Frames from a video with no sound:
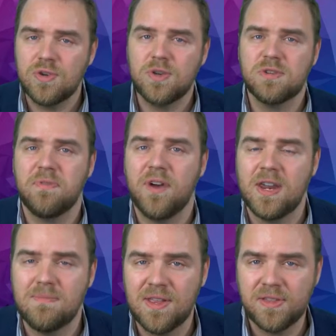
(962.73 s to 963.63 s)
you wish to provide
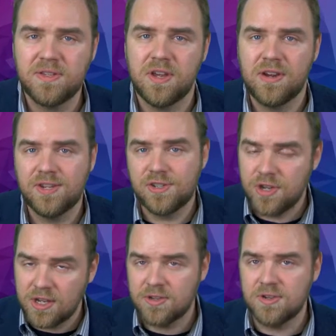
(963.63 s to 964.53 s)
a monthly donation, you
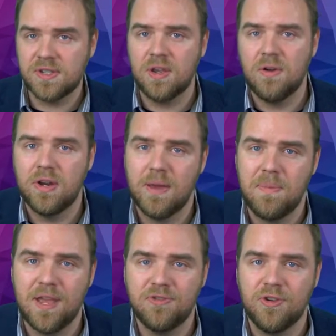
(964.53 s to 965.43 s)
can do so on our
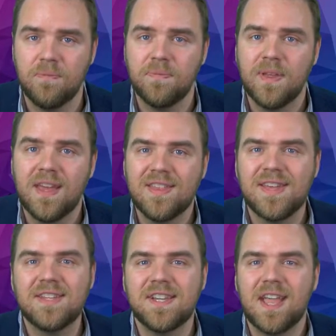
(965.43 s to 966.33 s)
Patreon.
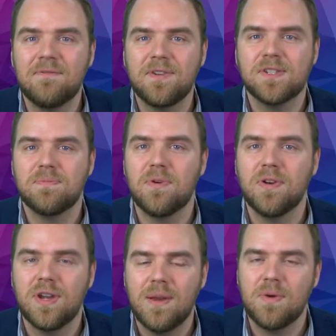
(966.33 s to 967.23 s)
Thanks again for your
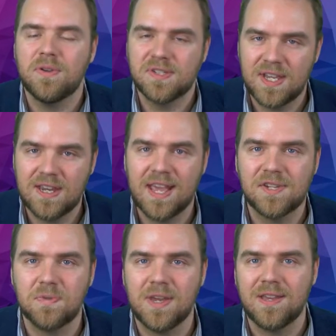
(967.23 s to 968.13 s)
support, and we will see you
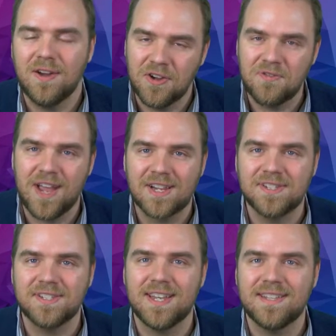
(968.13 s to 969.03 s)
next week on
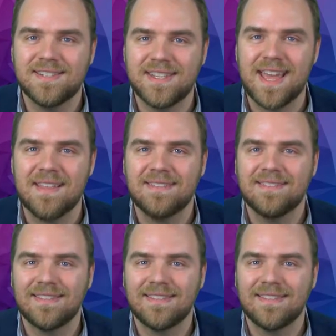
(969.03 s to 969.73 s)
Reactions Line. See you then.